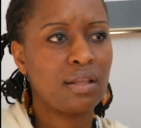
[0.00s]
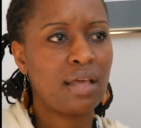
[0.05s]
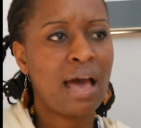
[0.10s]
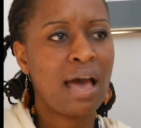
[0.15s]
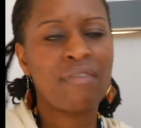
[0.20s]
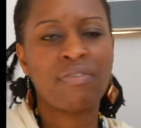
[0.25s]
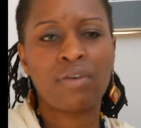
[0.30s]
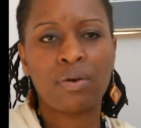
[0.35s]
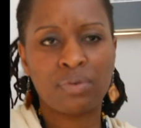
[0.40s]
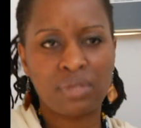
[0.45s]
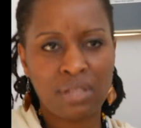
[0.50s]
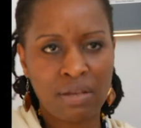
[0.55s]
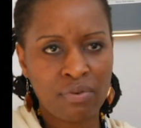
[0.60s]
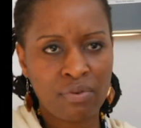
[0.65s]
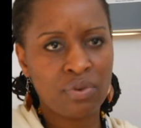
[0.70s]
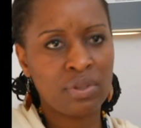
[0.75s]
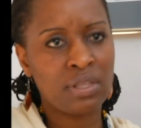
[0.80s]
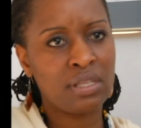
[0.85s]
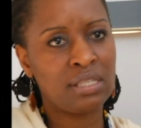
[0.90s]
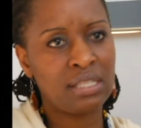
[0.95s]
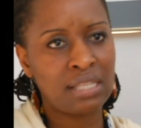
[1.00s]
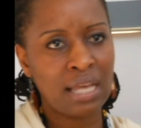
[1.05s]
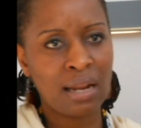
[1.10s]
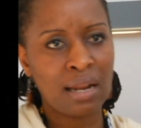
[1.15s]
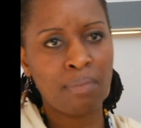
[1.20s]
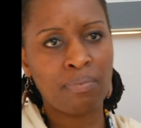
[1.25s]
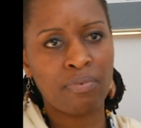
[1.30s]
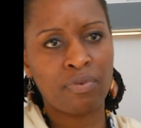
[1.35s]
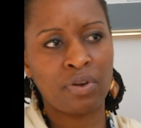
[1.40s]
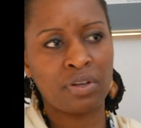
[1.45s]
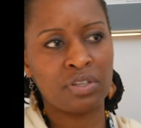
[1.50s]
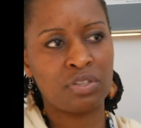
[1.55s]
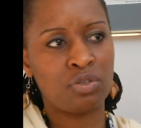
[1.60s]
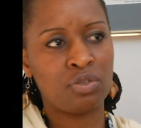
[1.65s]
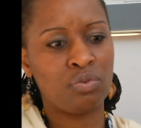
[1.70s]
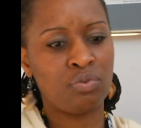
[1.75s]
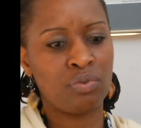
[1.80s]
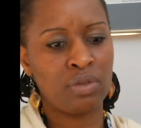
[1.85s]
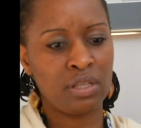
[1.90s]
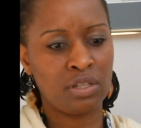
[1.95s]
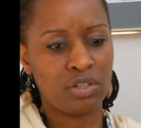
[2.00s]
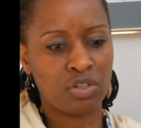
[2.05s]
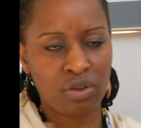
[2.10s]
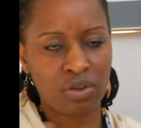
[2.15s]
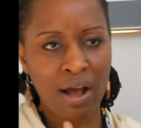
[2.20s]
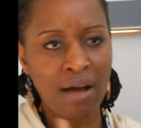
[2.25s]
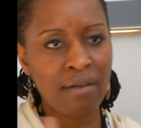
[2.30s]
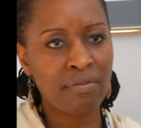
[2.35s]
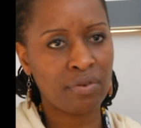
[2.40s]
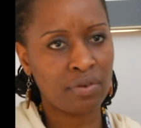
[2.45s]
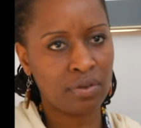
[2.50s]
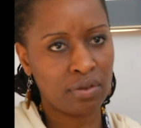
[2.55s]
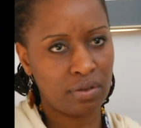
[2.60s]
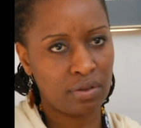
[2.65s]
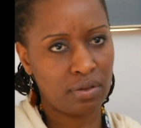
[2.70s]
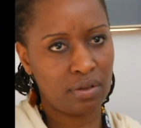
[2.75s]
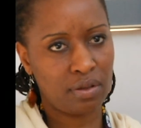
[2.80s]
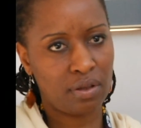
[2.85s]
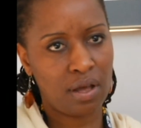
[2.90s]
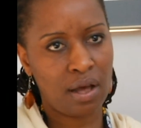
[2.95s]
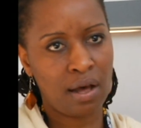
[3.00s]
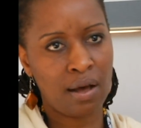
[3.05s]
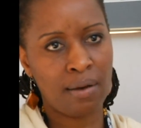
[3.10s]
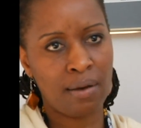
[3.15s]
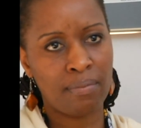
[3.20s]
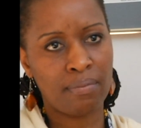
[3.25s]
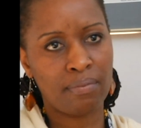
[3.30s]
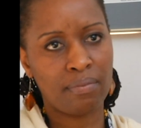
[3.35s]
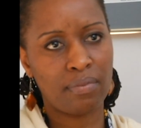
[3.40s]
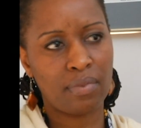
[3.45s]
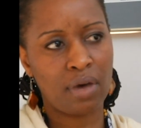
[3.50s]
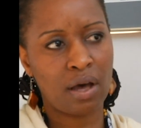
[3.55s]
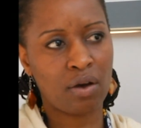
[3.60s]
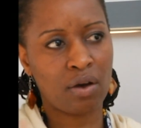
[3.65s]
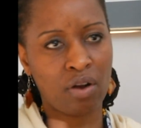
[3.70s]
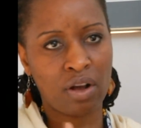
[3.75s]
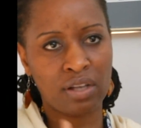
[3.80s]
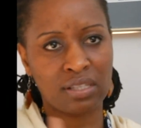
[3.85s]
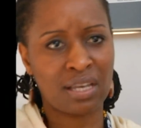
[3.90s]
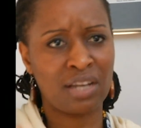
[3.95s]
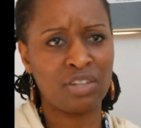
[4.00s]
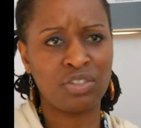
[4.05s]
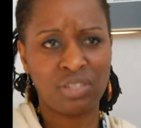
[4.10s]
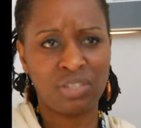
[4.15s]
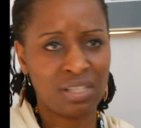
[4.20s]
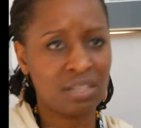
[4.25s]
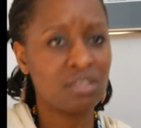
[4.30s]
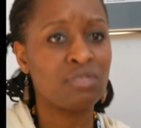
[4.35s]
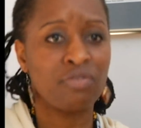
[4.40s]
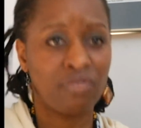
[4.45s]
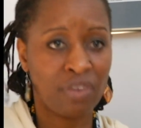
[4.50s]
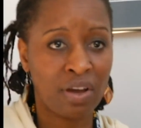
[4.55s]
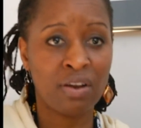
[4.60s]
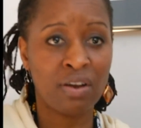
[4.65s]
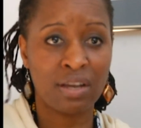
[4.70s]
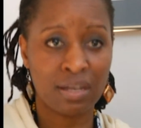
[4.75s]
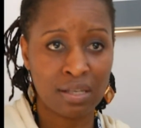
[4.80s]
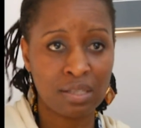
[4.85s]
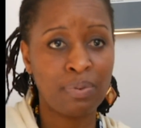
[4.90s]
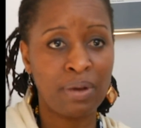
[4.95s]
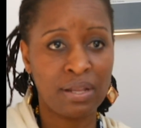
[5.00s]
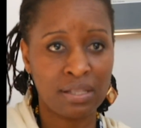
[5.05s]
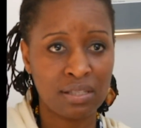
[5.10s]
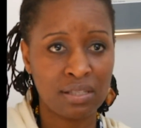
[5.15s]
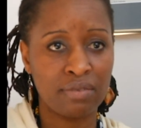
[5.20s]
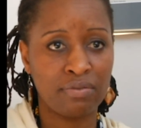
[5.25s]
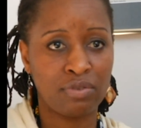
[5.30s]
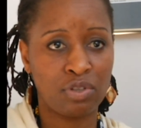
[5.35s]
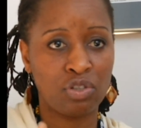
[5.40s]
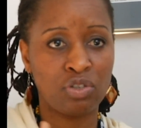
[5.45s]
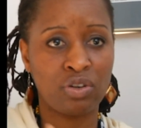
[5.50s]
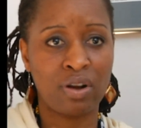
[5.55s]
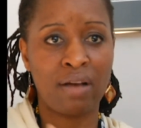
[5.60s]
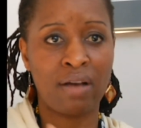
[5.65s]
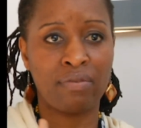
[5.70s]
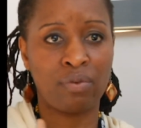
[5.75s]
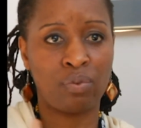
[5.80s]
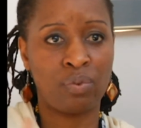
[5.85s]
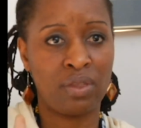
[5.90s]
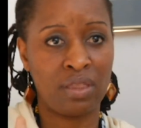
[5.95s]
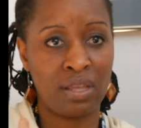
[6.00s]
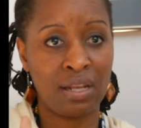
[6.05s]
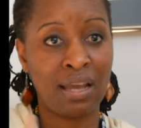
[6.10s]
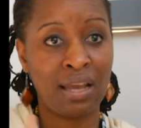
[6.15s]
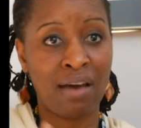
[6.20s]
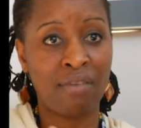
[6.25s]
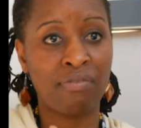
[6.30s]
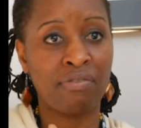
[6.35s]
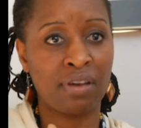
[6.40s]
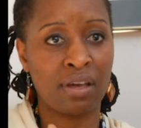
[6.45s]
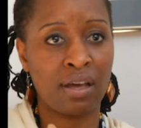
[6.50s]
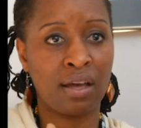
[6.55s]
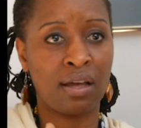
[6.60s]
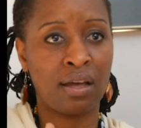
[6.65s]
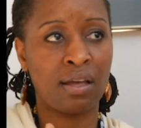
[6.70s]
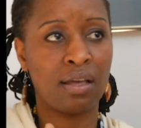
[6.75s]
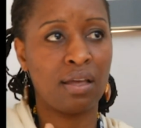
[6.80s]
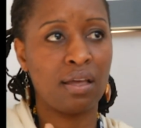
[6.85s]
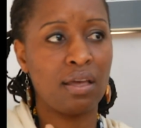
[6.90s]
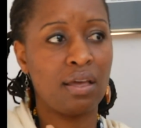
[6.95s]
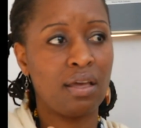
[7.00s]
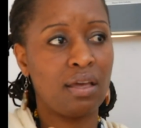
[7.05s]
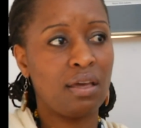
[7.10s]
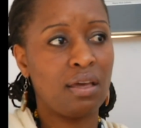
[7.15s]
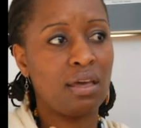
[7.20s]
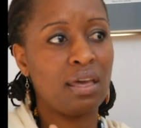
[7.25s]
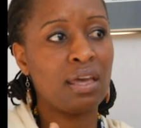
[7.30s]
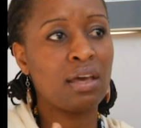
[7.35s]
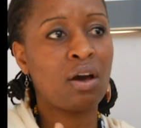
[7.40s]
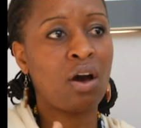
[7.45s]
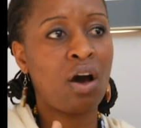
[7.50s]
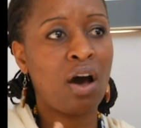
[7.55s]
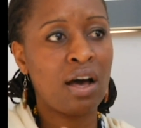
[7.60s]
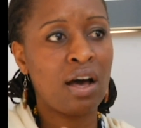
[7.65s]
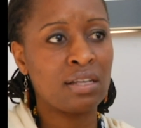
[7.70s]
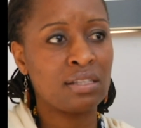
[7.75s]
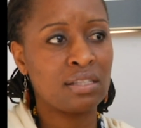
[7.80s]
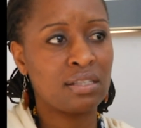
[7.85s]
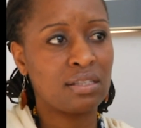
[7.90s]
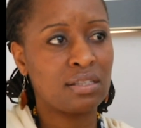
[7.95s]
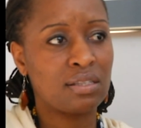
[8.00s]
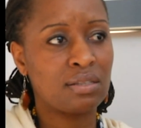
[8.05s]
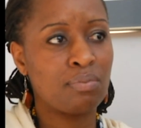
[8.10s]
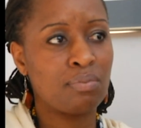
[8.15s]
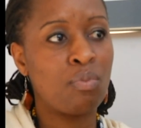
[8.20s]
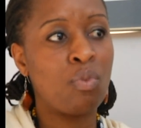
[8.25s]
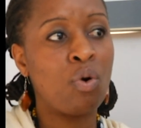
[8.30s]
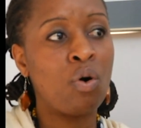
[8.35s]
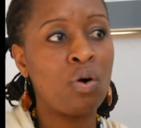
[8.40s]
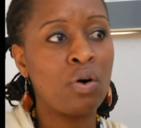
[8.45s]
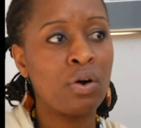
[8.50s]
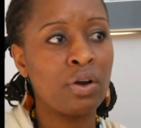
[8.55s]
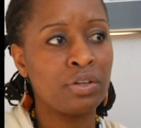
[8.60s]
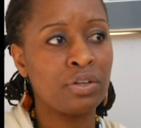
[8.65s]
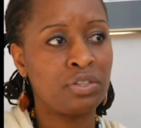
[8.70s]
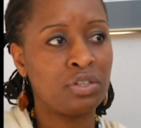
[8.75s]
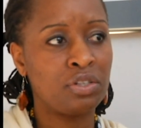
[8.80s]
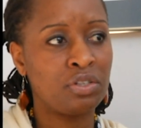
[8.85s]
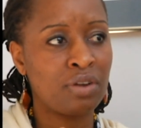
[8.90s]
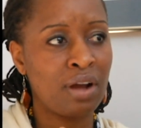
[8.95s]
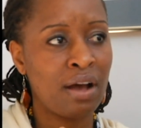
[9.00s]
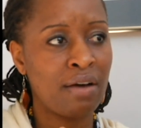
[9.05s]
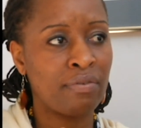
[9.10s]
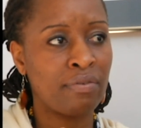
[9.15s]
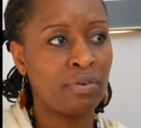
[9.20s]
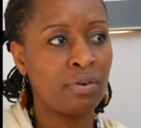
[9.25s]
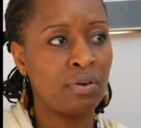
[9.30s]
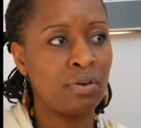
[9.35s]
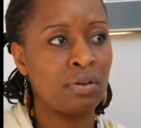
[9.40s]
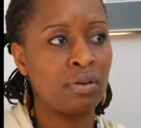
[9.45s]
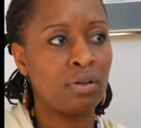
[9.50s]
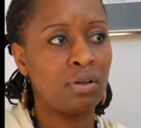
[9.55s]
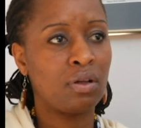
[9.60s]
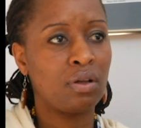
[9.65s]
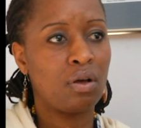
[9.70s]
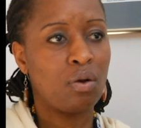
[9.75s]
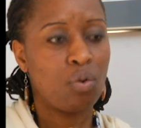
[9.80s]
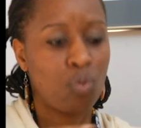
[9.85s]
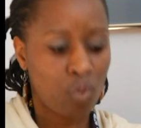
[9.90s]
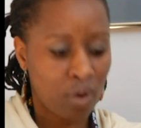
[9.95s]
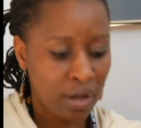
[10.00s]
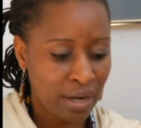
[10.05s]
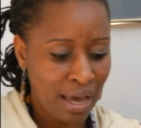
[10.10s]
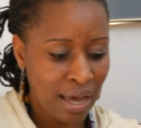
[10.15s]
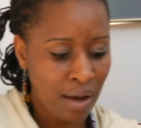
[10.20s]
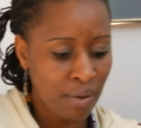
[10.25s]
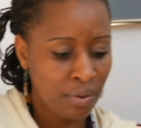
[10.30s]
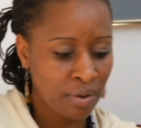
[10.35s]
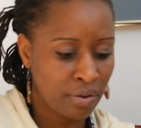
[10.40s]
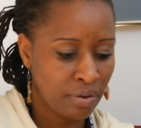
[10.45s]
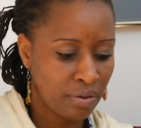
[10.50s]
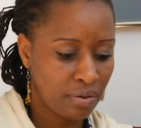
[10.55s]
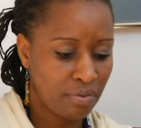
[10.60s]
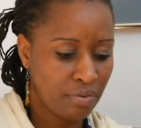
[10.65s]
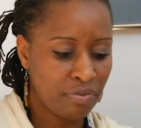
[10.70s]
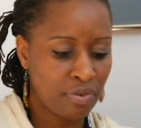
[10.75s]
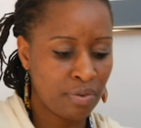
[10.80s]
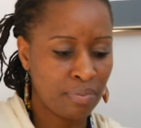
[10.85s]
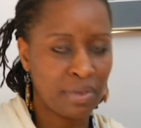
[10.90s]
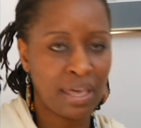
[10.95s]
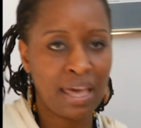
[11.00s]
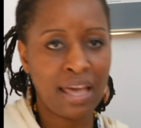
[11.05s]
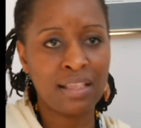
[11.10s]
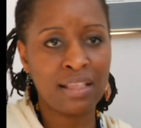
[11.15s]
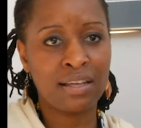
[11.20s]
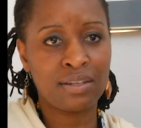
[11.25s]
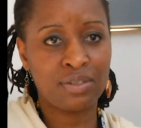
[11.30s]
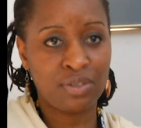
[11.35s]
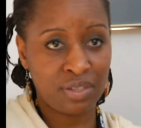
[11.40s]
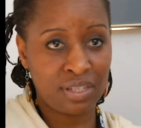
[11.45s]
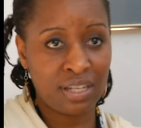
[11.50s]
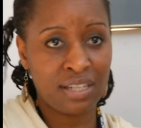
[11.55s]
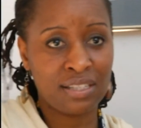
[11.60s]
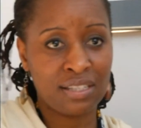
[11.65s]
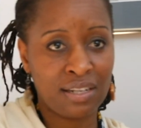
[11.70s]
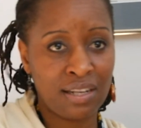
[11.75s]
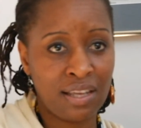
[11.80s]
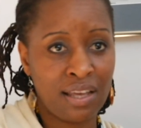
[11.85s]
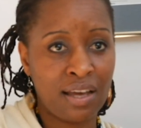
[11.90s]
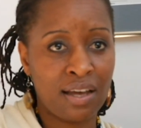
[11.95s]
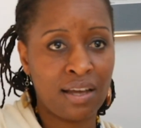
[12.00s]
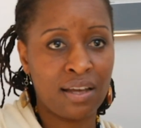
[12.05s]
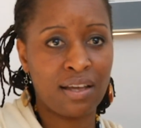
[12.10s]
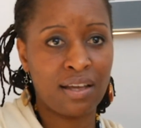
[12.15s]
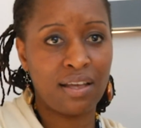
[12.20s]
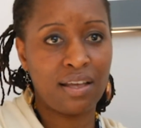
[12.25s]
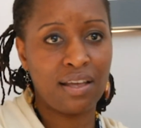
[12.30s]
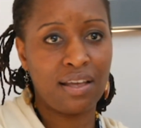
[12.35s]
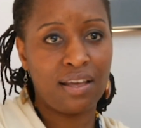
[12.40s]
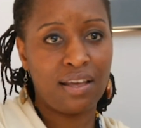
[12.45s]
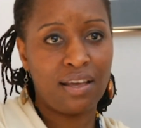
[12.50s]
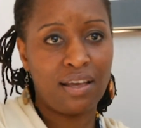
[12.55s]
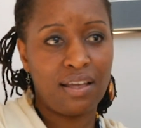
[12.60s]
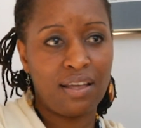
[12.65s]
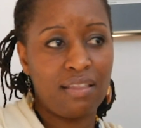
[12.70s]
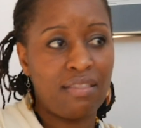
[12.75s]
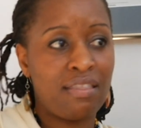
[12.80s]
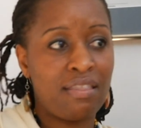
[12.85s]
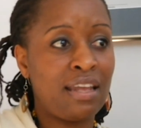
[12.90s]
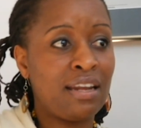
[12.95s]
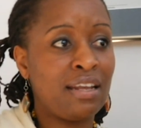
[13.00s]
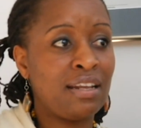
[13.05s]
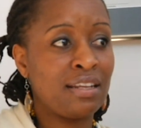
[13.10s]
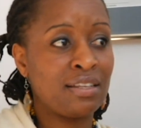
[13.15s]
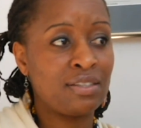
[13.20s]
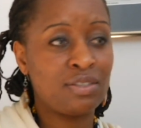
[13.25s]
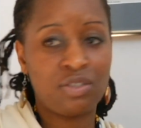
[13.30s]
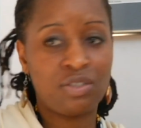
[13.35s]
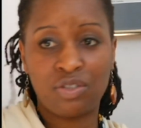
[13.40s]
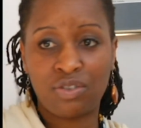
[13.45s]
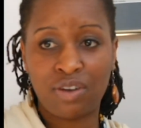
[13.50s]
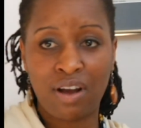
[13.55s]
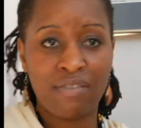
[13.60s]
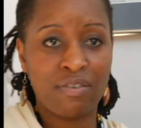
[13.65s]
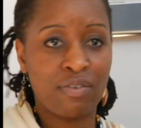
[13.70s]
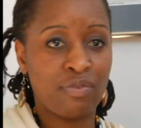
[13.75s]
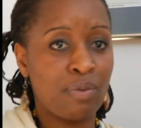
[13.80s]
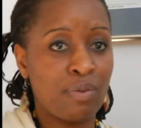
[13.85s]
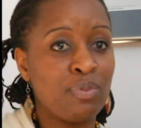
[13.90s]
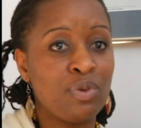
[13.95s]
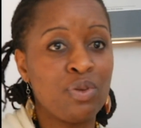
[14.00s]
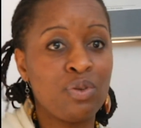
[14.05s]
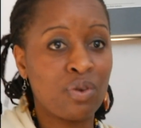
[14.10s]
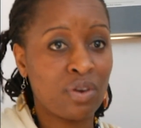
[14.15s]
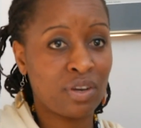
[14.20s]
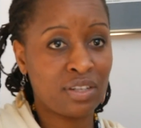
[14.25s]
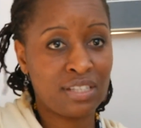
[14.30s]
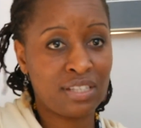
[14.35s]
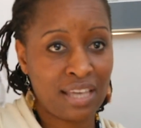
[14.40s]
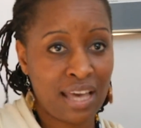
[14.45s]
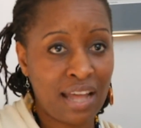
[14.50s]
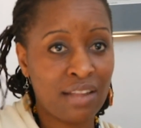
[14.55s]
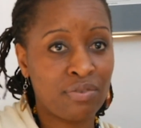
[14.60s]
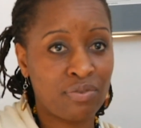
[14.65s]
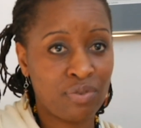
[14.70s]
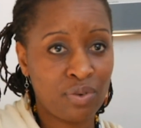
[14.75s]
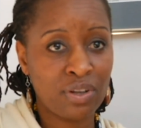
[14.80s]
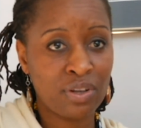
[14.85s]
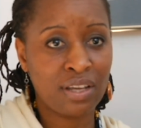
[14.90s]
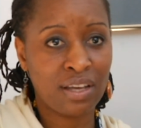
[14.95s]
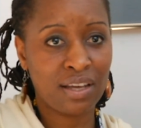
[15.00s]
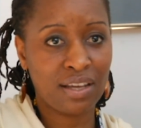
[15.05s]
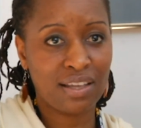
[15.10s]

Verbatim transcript: Africa was never really set up for us to really travel um, across countries. It's very expensive to travel within Africa. It costs more to travel one hour from Kenya to Tanzania than it is to travel from New York to California.